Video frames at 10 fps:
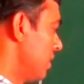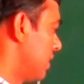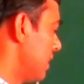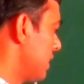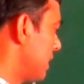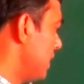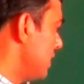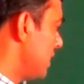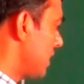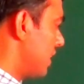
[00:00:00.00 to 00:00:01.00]
draw the
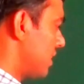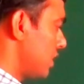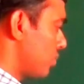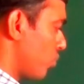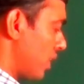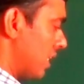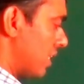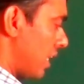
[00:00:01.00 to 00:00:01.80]
tangent at this point,